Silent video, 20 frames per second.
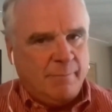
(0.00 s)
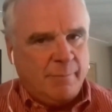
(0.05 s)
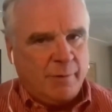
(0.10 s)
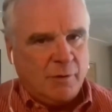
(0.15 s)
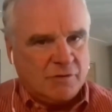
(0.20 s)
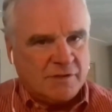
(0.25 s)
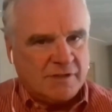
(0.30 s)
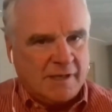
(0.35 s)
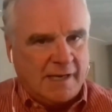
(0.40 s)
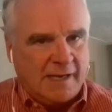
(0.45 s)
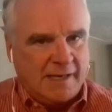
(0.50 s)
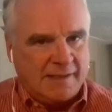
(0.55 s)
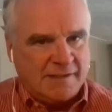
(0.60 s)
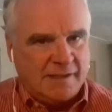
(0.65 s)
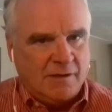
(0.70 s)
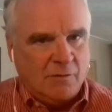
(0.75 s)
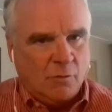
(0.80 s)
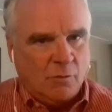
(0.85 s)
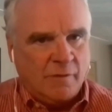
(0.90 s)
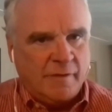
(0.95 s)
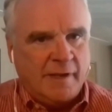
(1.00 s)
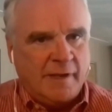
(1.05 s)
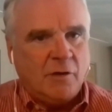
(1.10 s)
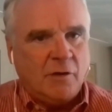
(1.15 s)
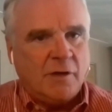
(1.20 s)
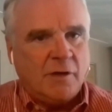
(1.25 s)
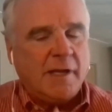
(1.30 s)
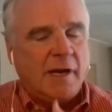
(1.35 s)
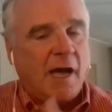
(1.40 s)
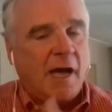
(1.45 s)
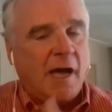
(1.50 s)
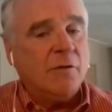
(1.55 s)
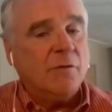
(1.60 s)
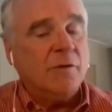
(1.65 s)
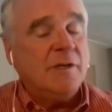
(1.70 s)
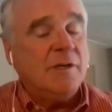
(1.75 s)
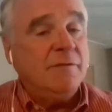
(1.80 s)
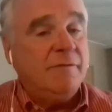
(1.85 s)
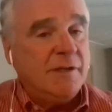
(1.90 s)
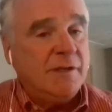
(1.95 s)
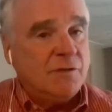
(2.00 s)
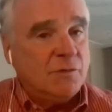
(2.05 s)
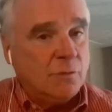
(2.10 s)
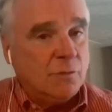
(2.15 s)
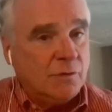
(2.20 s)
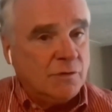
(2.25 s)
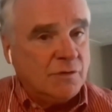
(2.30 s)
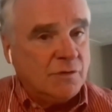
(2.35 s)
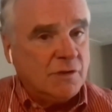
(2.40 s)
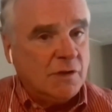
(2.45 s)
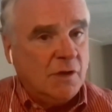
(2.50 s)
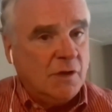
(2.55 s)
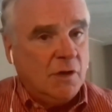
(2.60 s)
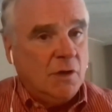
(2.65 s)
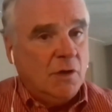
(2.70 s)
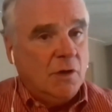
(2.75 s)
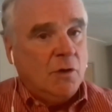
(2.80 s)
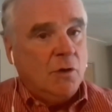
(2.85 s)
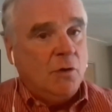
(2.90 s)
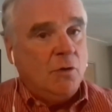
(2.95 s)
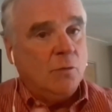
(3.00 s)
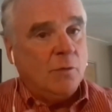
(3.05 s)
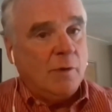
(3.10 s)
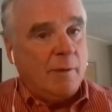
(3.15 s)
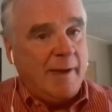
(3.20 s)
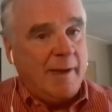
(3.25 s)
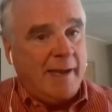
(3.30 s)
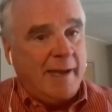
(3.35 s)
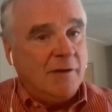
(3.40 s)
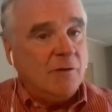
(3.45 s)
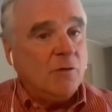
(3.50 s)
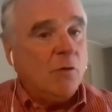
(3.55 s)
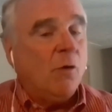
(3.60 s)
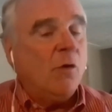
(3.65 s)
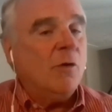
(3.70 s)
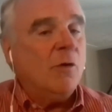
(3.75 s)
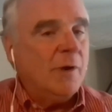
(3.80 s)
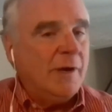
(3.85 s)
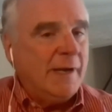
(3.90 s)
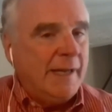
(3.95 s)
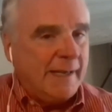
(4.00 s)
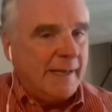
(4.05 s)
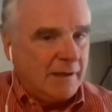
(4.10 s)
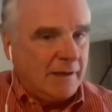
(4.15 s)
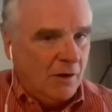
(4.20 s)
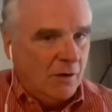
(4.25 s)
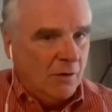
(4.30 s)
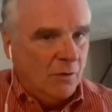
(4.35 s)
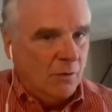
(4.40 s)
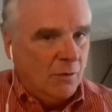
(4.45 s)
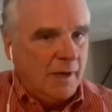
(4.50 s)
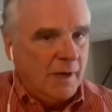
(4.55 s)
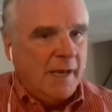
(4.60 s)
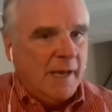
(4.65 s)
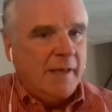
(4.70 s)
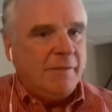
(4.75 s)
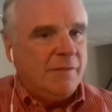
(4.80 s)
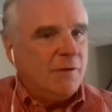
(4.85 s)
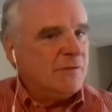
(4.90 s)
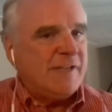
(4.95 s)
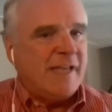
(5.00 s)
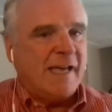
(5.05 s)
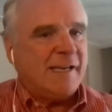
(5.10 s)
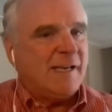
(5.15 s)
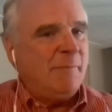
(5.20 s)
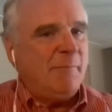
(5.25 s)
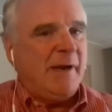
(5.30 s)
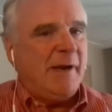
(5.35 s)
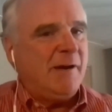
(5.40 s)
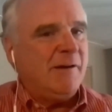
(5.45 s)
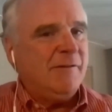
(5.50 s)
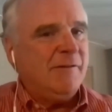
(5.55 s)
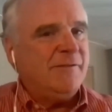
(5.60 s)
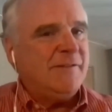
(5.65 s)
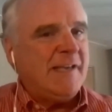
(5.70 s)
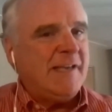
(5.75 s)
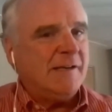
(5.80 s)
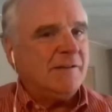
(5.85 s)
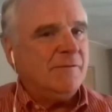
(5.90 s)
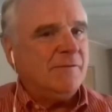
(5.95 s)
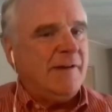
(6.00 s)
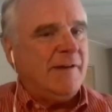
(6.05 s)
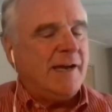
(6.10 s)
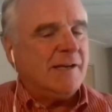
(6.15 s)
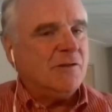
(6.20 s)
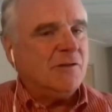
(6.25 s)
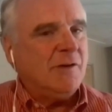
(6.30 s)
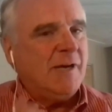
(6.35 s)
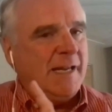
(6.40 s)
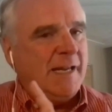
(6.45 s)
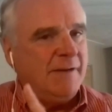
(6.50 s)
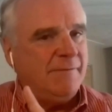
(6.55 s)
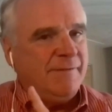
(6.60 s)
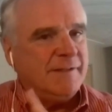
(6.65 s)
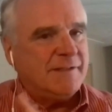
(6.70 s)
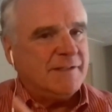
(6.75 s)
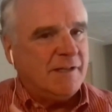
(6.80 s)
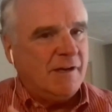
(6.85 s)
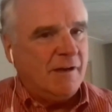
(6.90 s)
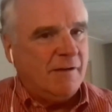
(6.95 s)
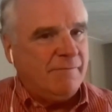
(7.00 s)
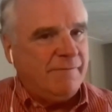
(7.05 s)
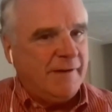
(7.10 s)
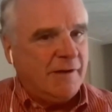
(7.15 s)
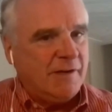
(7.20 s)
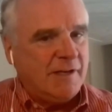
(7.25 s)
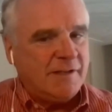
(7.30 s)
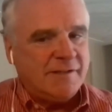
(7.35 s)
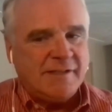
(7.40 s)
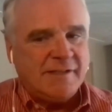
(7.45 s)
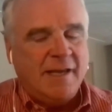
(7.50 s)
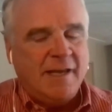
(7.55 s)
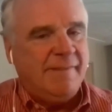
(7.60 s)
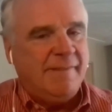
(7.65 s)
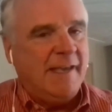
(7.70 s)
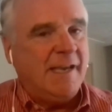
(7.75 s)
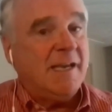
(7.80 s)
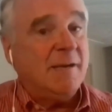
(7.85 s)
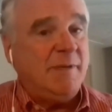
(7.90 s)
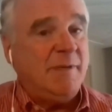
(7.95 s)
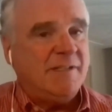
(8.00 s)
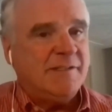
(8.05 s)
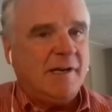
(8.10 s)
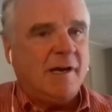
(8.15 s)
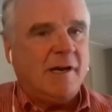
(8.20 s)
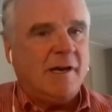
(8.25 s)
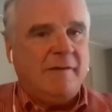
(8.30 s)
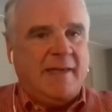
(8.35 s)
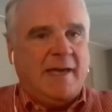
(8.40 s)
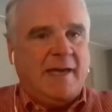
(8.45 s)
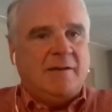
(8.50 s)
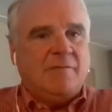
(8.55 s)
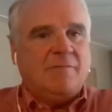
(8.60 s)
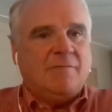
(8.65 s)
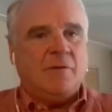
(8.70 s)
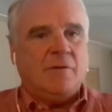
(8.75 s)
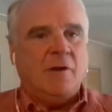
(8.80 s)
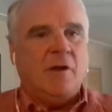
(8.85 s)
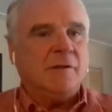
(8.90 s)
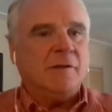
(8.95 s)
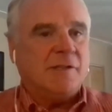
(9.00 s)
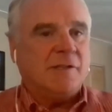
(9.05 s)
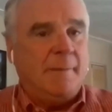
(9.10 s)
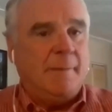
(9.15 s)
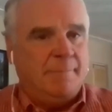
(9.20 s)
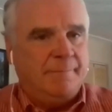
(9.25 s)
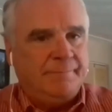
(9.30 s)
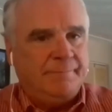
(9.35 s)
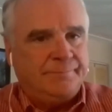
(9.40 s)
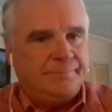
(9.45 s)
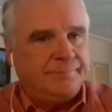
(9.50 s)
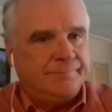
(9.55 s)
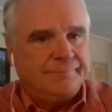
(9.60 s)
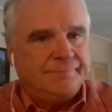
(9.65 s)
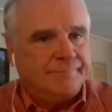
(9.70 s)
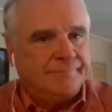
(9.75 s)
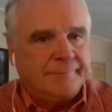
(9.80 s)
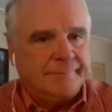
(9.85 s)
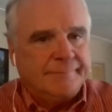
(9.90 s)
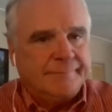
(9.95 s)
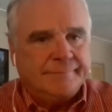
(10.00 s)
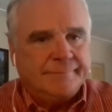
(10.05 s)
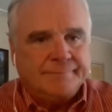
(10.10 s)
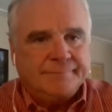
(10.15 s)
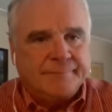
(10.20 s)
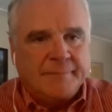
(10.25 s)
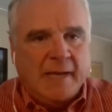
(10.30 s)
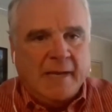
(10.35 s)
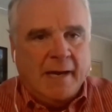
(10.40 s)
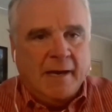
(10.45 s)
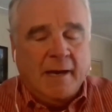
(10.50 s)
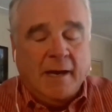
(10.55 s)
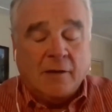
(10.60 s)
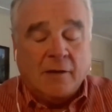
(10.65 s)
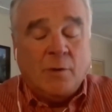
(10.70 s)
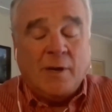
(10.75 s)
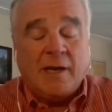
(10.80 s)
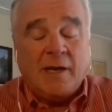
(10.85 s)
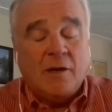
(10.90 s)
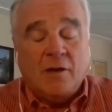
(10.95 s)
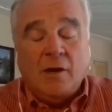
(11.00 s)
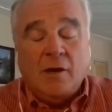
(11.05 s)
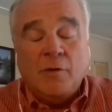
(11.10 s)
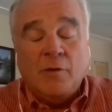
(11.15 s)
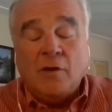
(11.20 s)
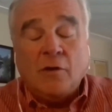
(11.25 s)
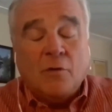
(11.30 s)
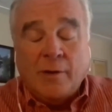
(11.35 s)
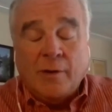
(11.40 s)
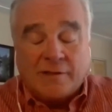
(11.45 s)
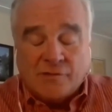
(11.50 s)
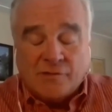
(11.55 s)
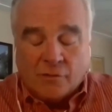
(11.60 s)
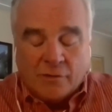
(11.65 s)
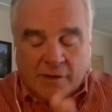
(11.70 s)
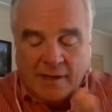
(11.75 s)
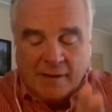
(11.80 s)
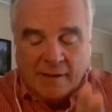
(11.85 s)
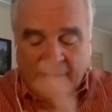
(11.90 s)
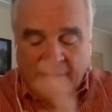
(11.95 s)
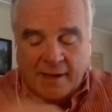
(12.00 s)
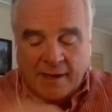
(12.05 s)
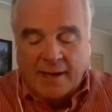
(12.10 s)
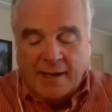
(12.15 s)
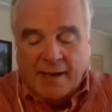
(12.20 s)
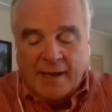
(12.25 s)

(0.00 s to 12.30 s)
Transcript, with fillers: personalize it, or they look at other individuals who remained or were let go, there's that comparative factor, and if it's not fairness, they can be stuck on that for a long time. A real quick story, and